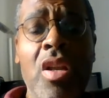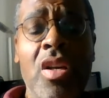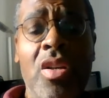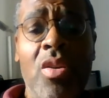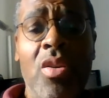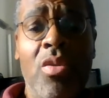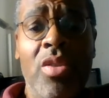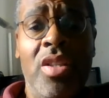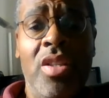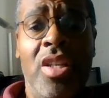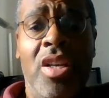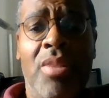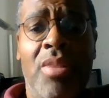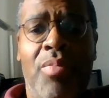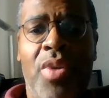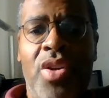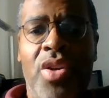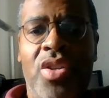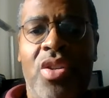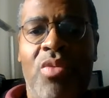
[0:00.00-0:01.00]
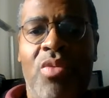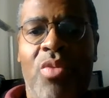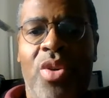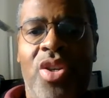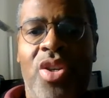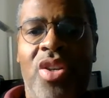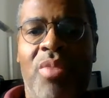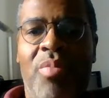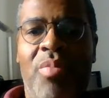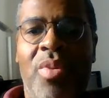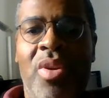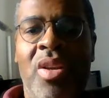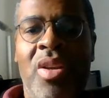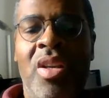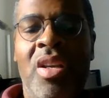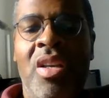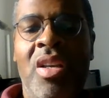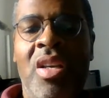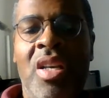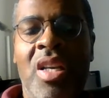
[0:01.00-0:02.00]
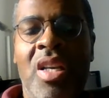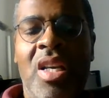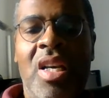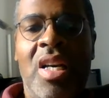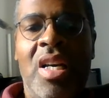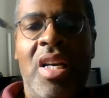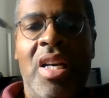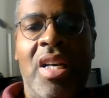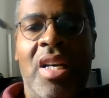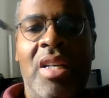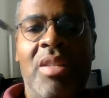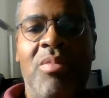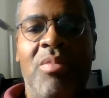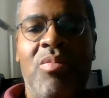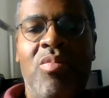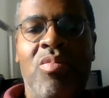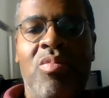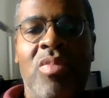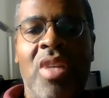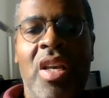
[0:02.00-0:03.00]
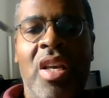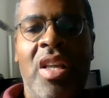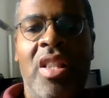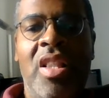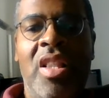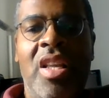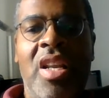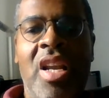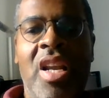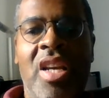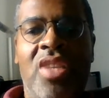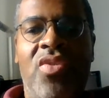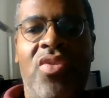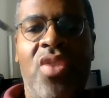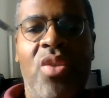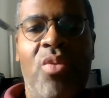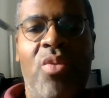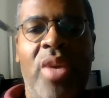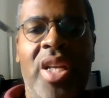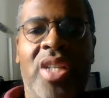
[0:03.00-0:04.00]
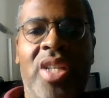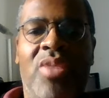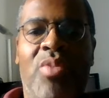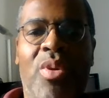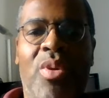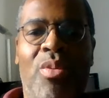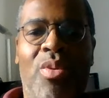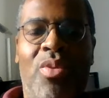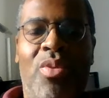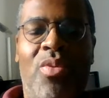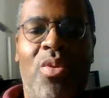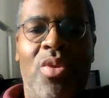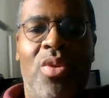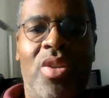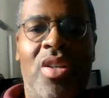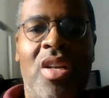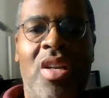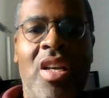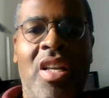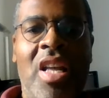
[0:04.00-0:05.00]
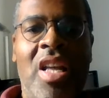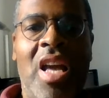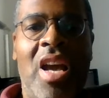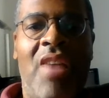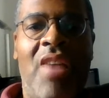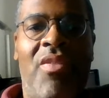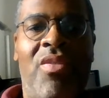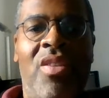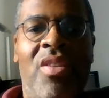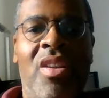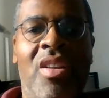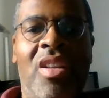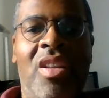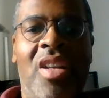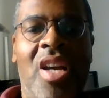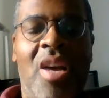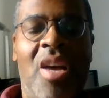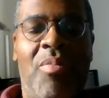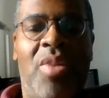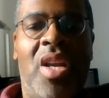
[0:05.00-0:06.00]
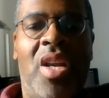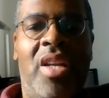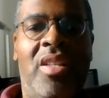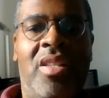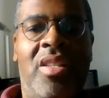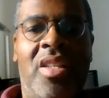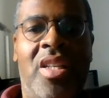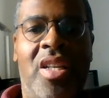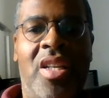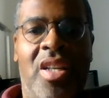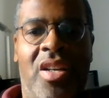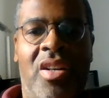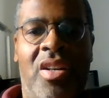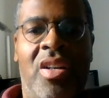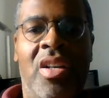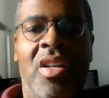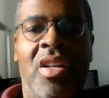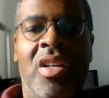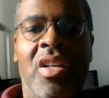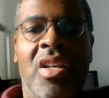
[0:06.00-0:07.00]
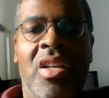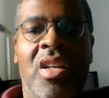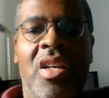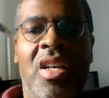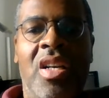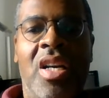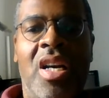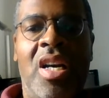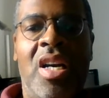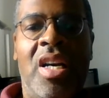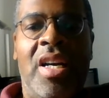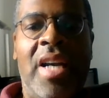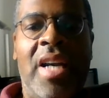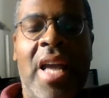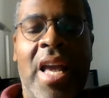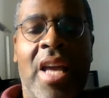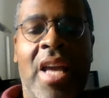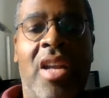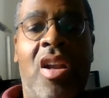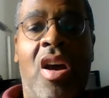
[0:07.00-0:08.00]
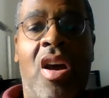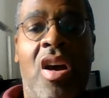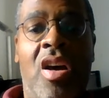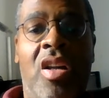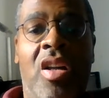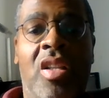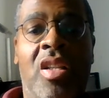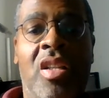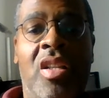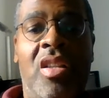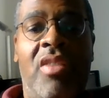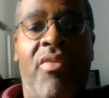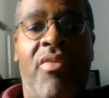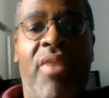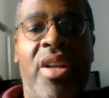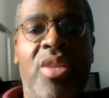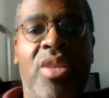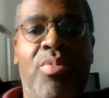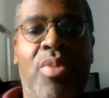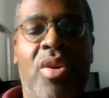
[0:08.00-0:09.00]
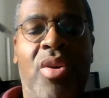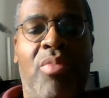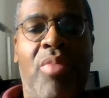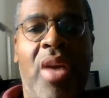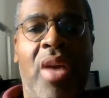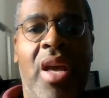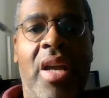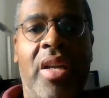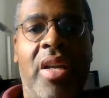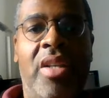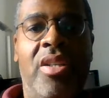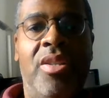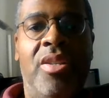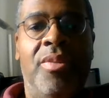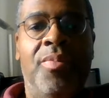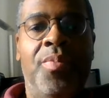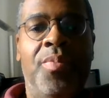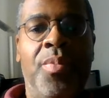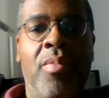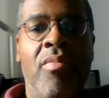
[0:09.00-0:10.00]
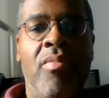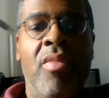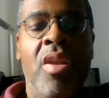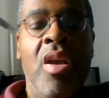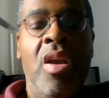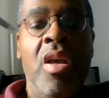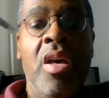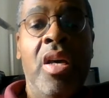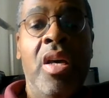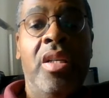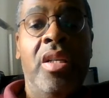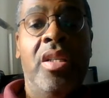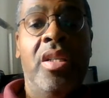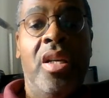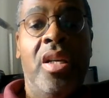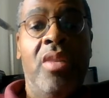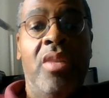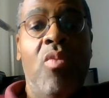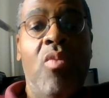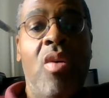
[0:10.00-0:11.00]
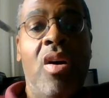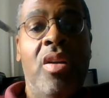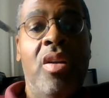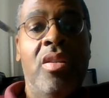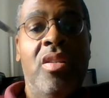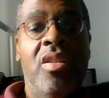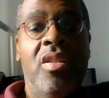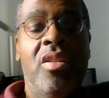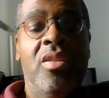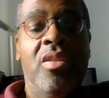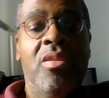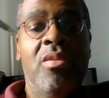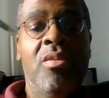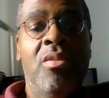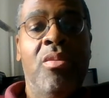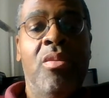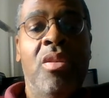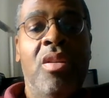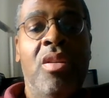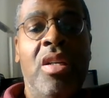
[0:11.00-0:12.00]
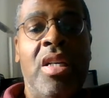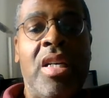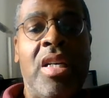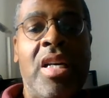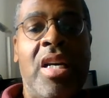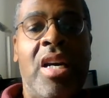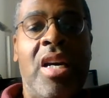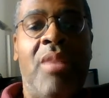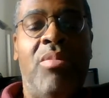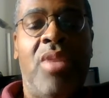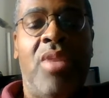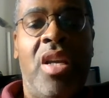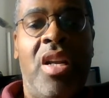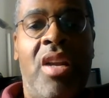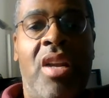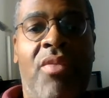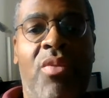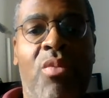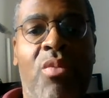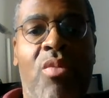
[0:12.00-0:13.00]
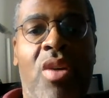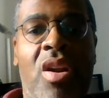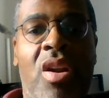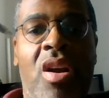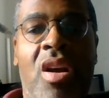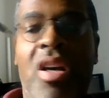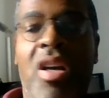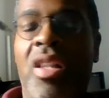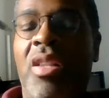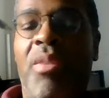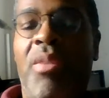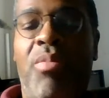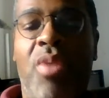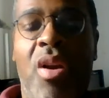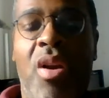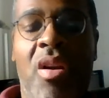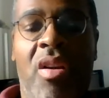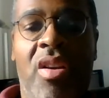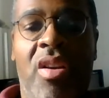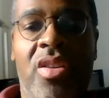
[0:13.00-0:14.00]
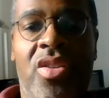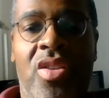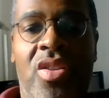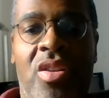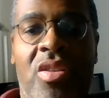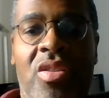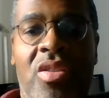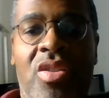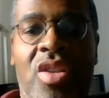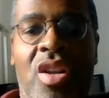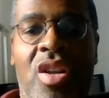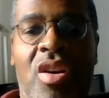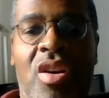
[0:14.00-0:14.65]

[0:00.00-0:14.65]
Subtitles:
towards in-person worship in the next few weeks, we will, of course, have updates here and on the Facebook page. Did want to update everyone on the prayer concerns that